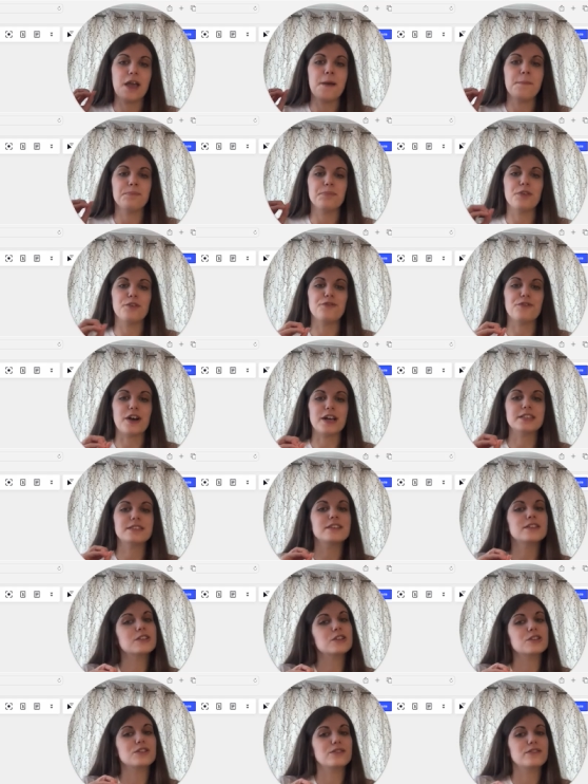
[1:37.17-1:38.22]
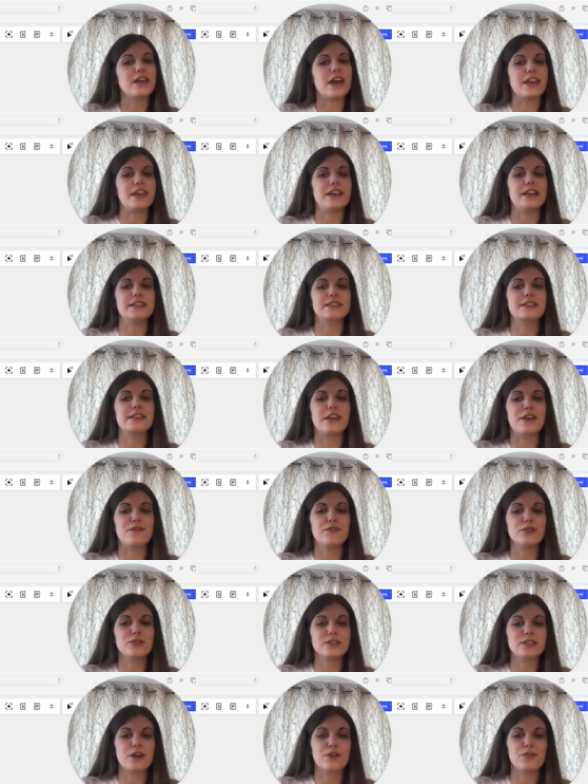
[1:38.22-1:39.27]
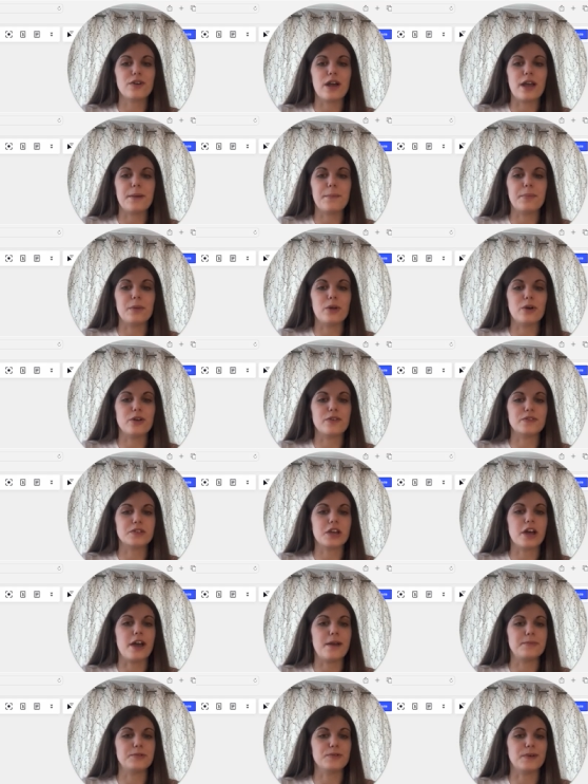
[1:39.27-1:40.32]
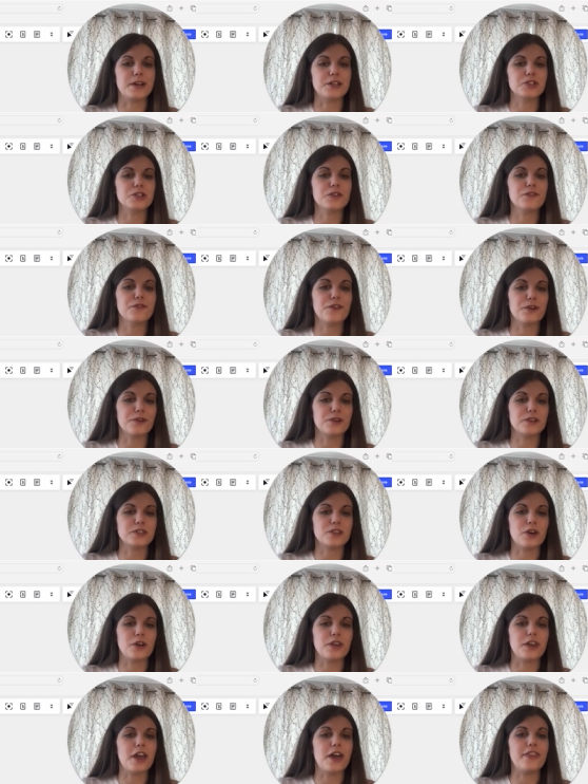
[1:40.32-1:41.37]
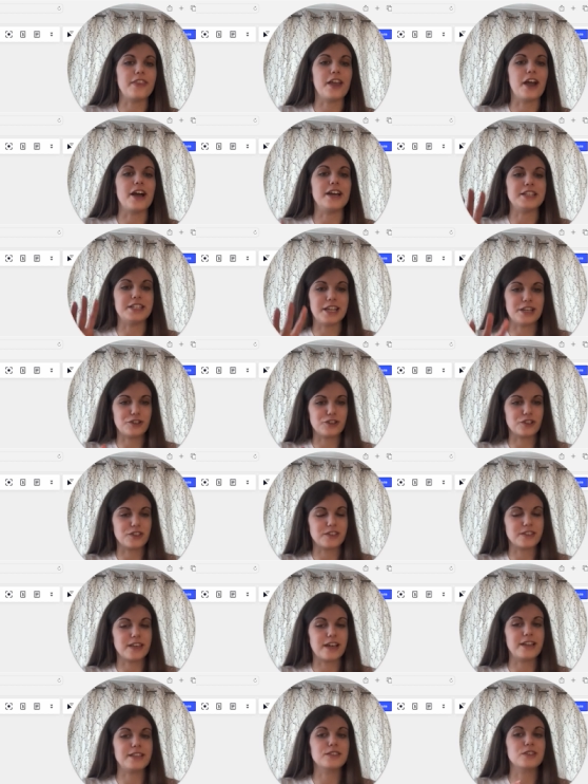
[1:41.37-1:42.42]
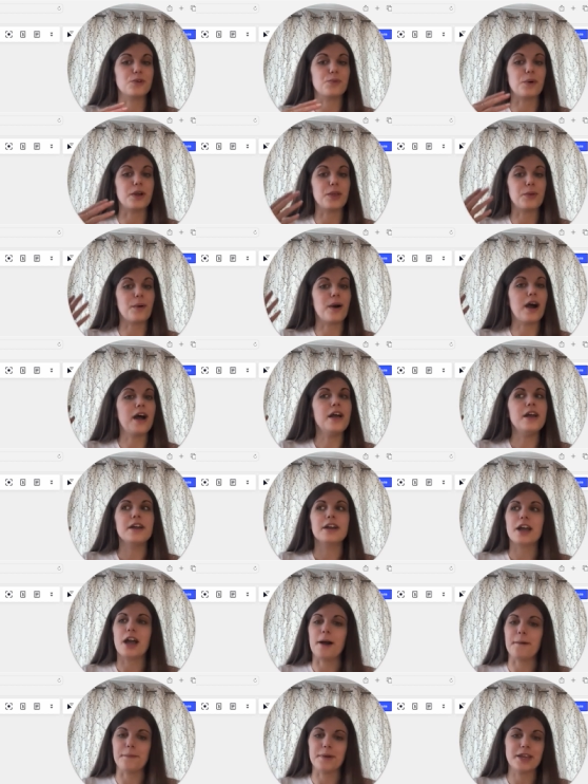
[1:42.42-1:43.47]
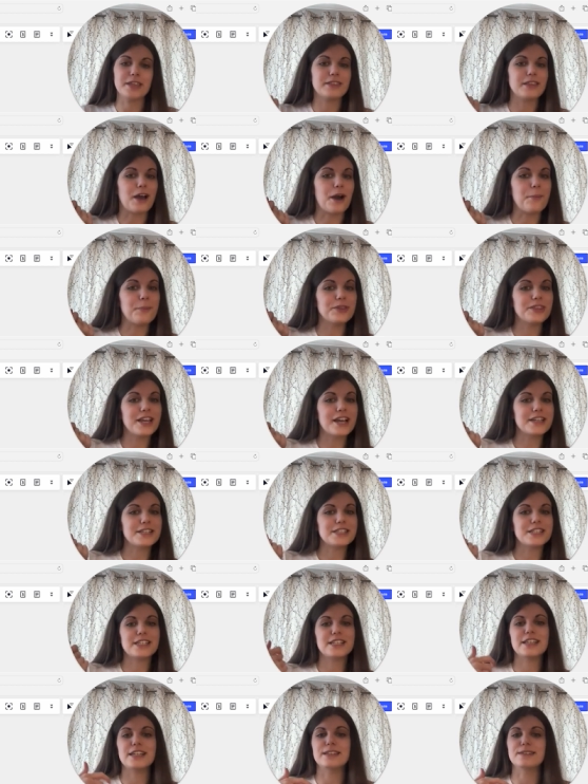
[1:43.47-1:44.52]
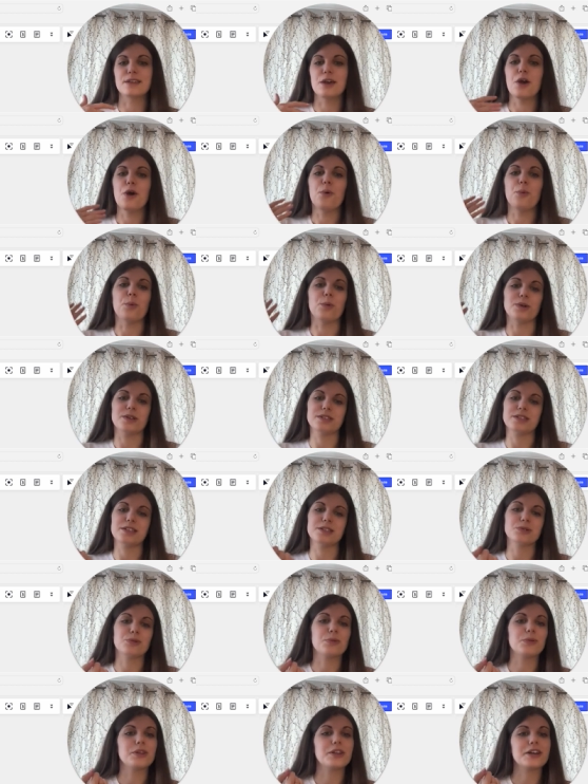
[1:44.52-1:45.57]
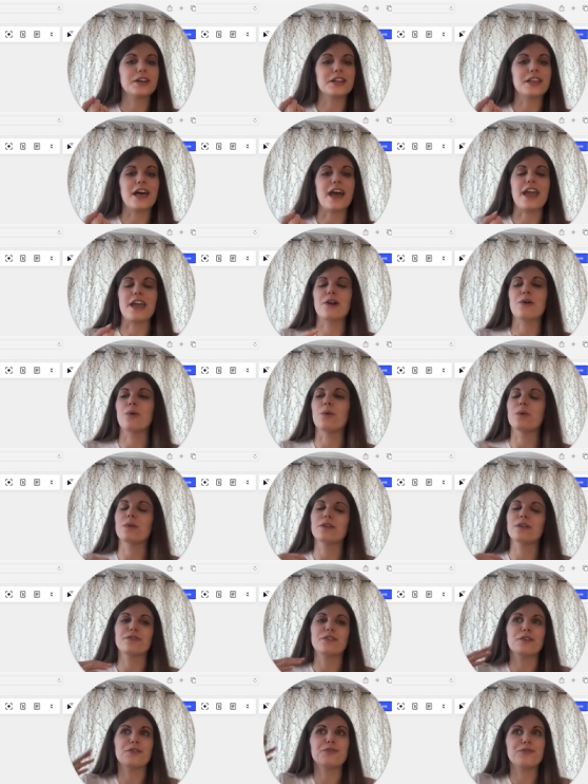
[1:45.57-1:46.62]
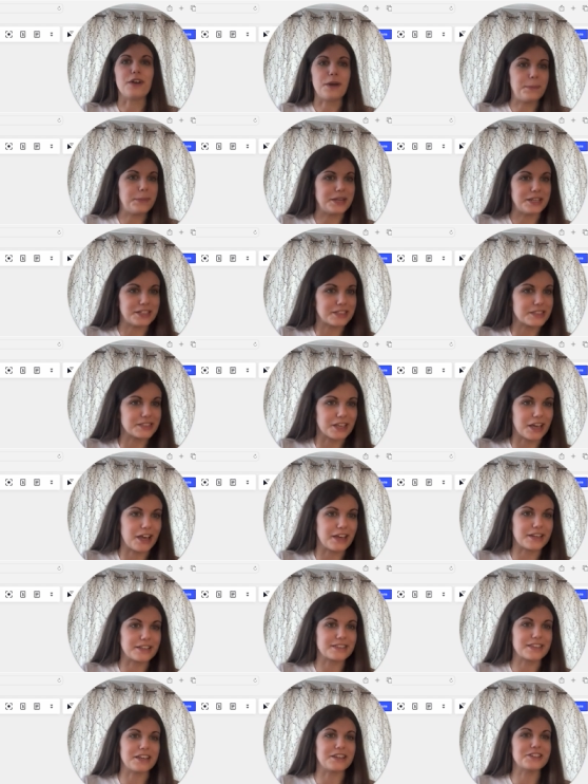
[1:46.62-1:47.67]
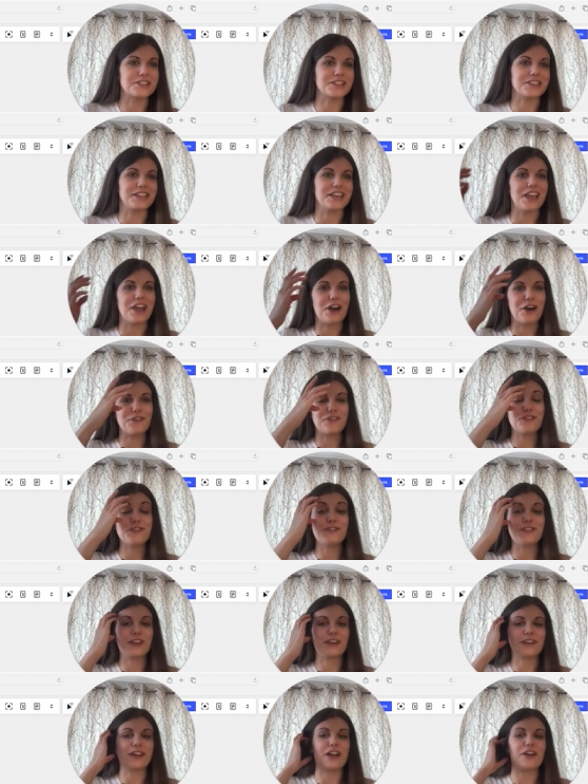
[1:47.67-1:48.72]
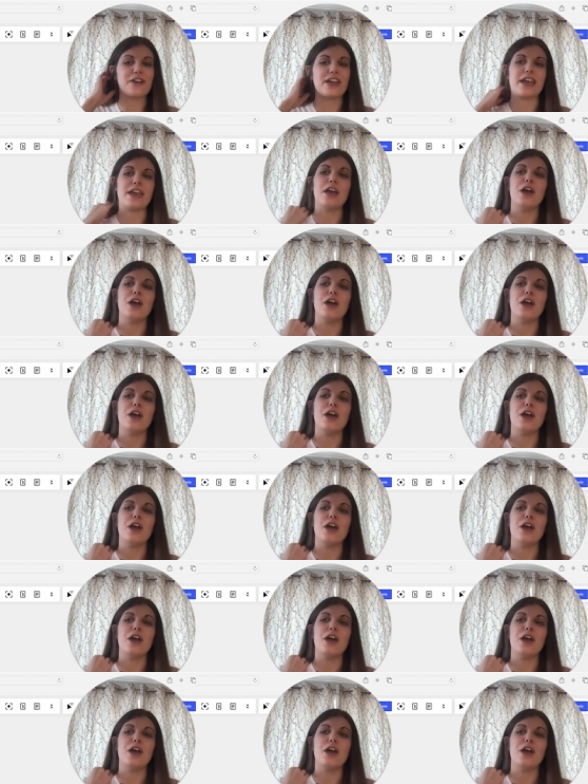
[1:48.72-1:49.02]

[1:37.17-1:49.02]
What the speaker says: The first thing to do then is give yourself a block of time to actually focus on the ideation side. So where you are coming up with the ideas, what does this all look like? All of the feminine side, essentially, of figuring out, okay,